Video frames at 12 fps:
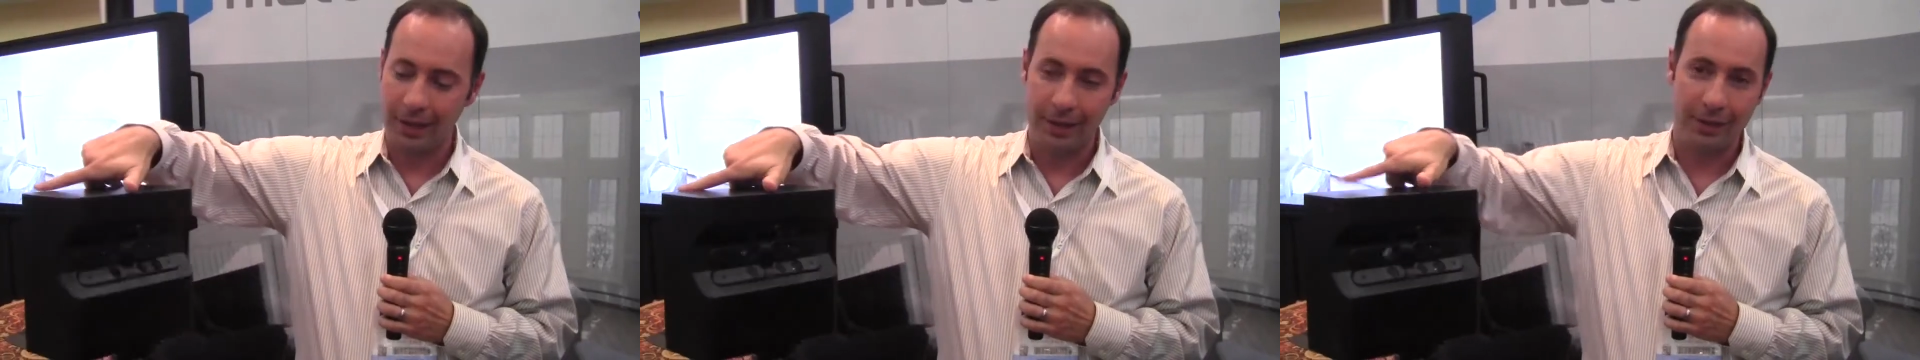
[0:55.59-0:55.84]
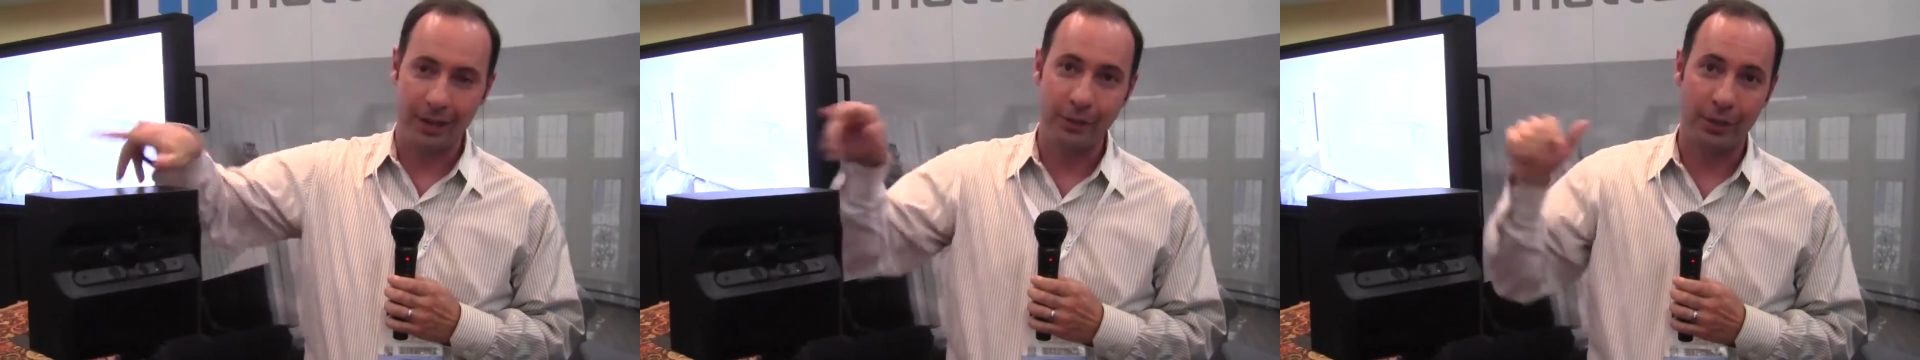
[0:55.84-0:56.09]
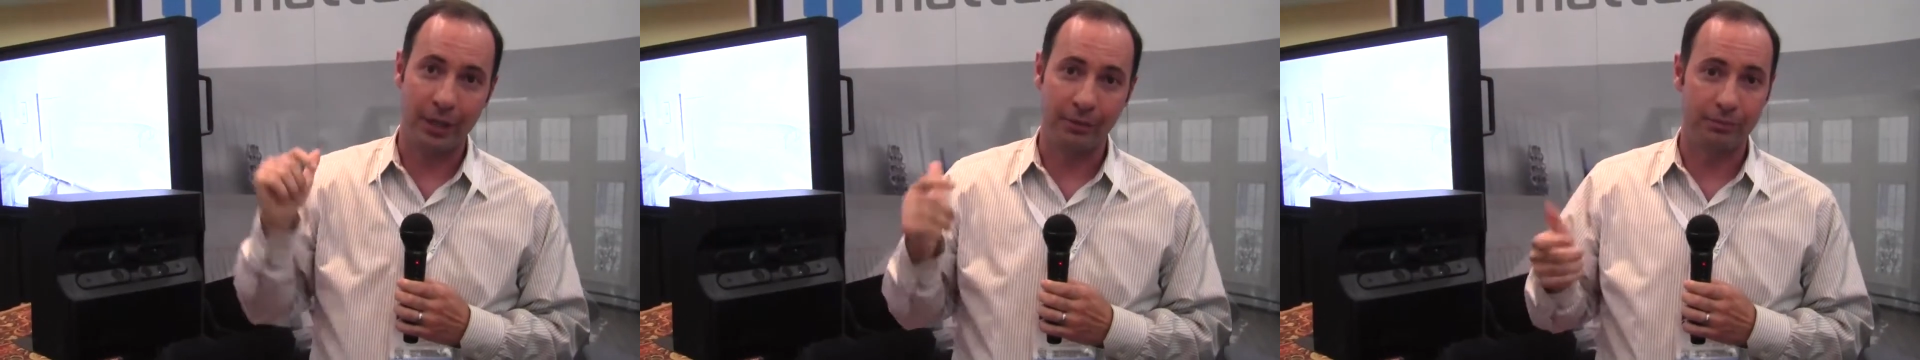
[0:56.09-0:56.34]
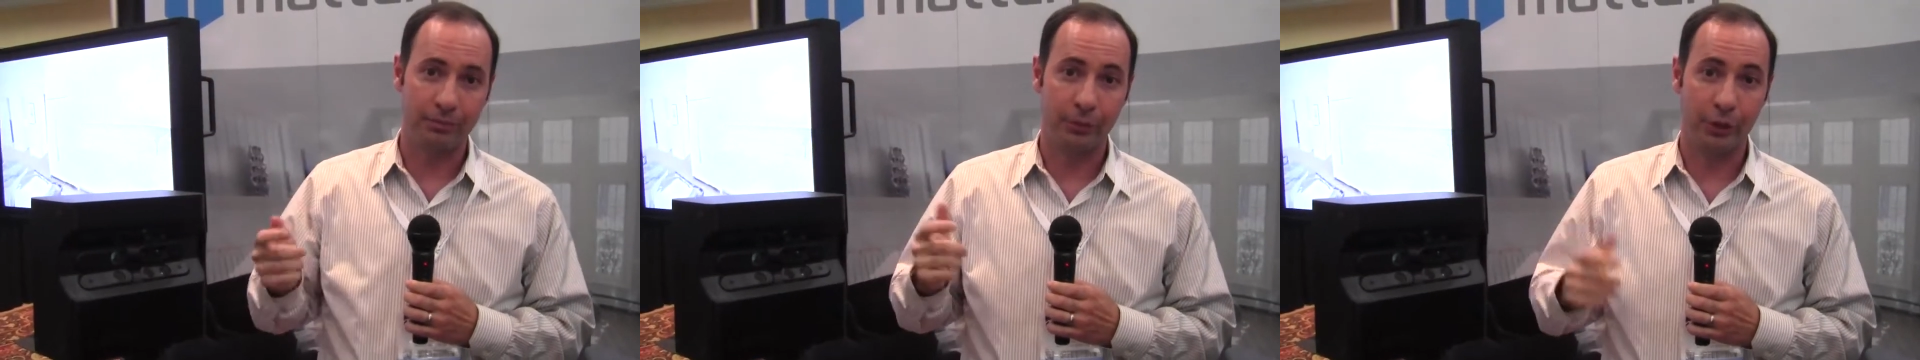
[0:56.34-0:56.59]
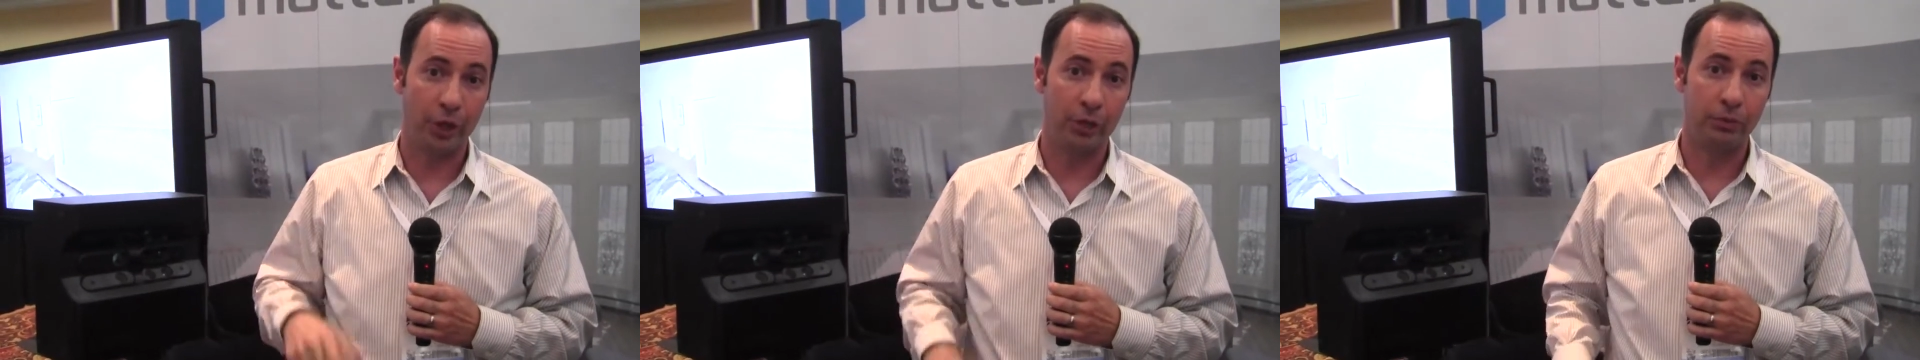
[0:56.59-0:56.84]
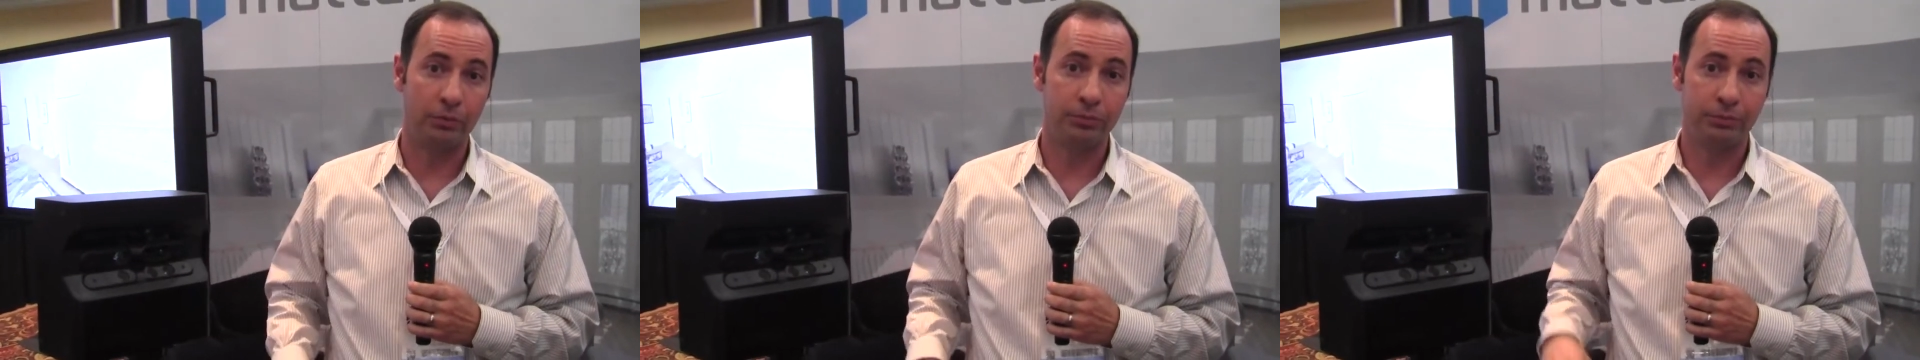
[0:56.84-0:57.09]
And then you hit
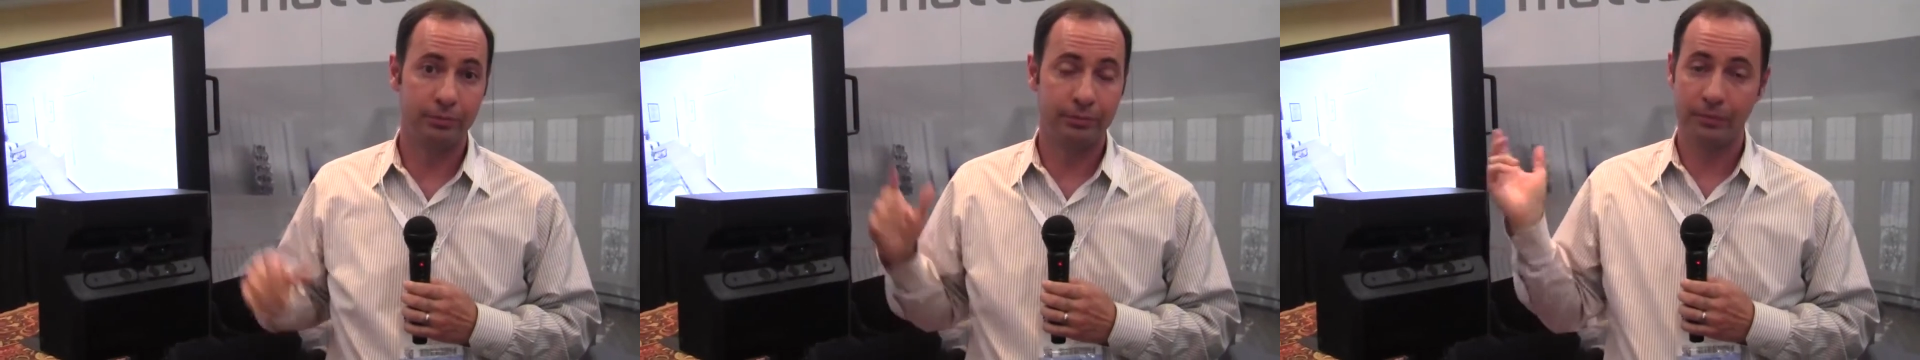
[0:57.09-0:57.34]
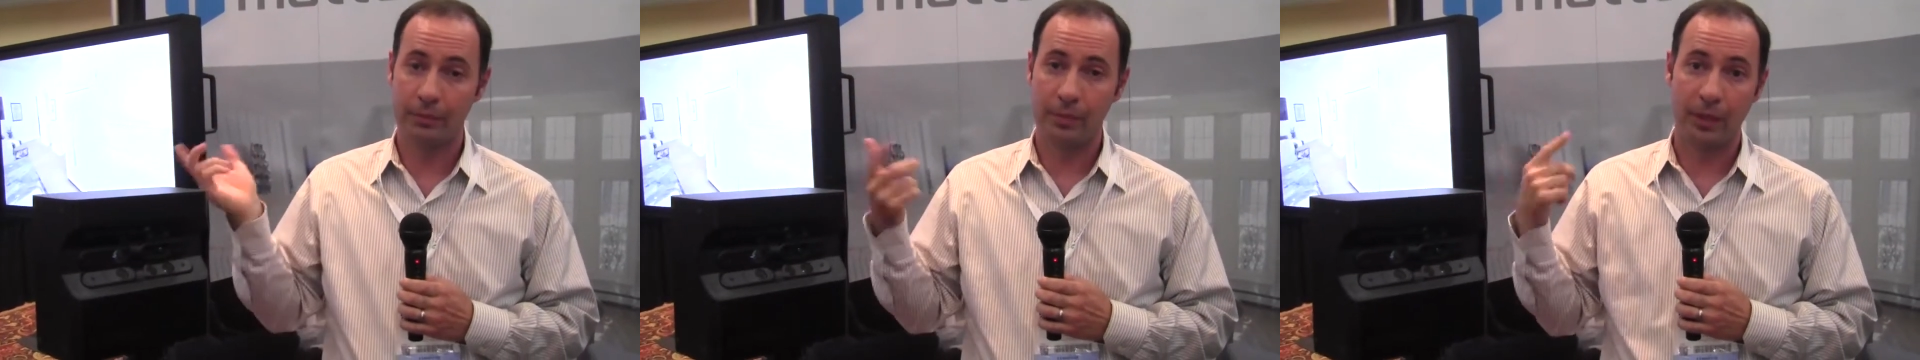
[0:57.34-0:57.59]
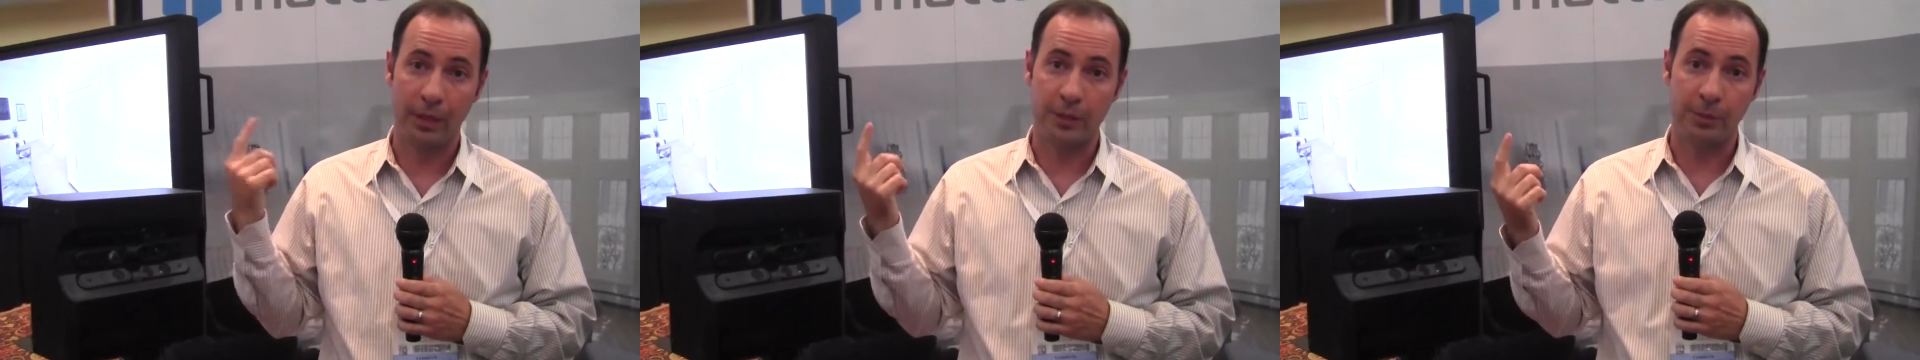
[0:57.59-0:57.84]
go. It